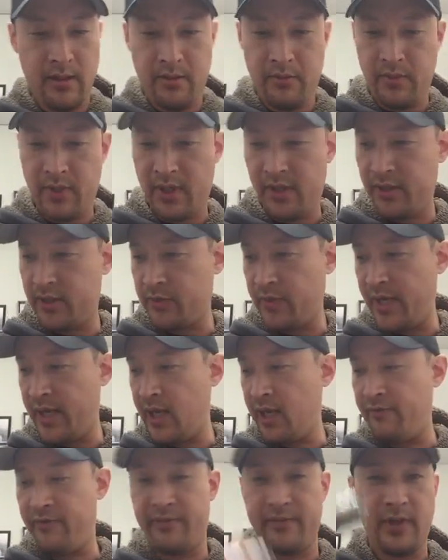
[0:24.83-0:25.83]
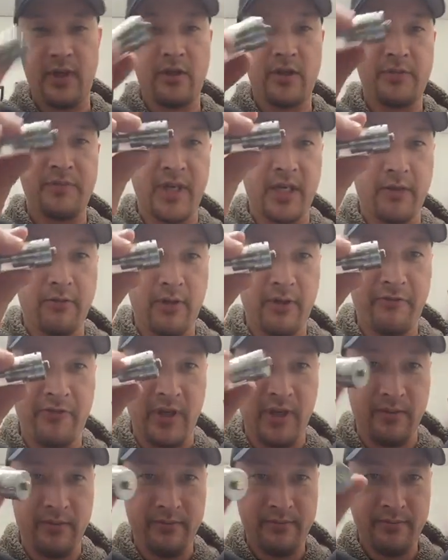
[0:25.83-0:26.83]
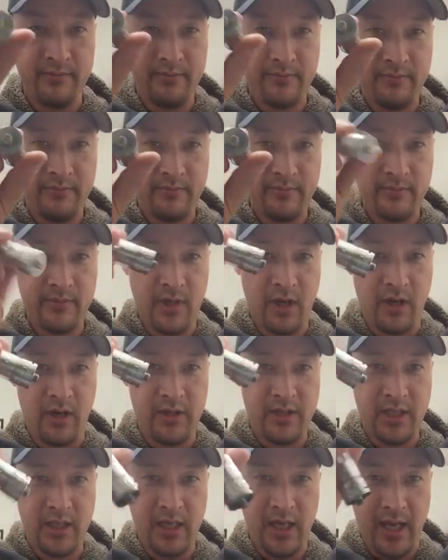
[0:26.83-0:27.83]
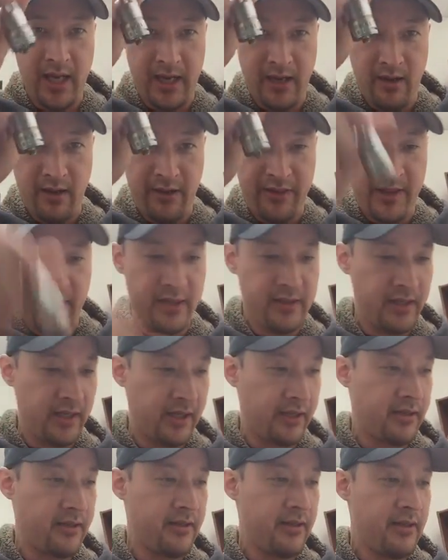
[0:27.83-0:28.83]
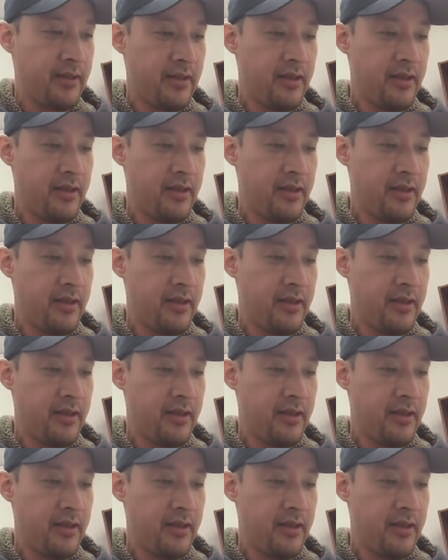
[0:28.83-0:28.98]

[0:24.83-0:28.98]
What else do I have? Here's my Griffin RTA Authentic.